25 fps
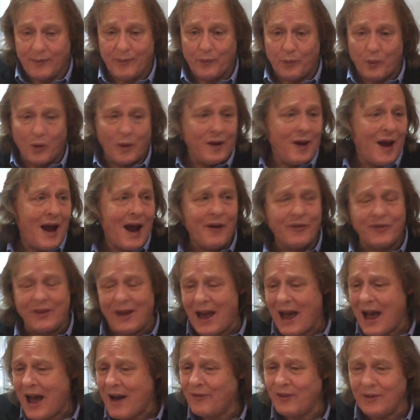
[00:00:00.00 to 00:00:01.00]
What you have to
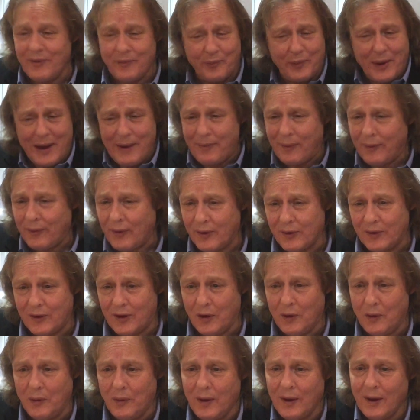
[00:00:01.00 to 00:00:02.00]
have, and people that
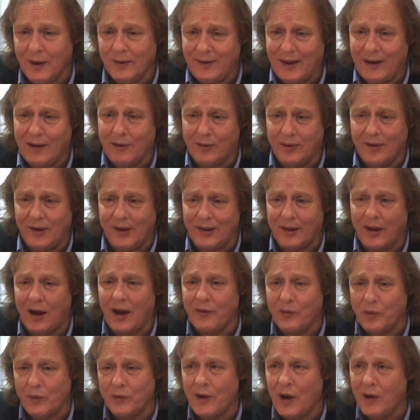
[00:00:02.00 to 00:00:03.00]
do deals in
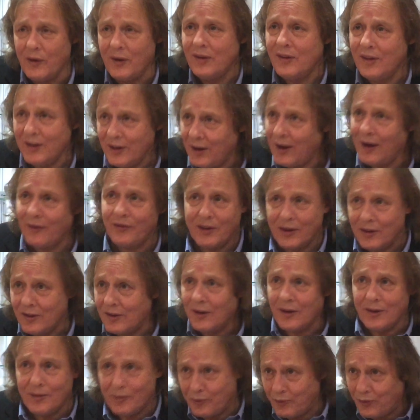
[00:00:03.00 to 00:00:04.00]
life will know this, you have to,
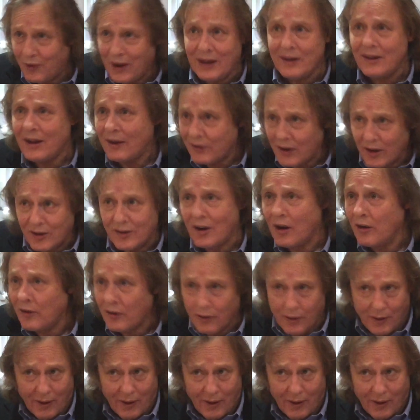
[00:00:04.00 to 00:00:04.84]
things have to juggle.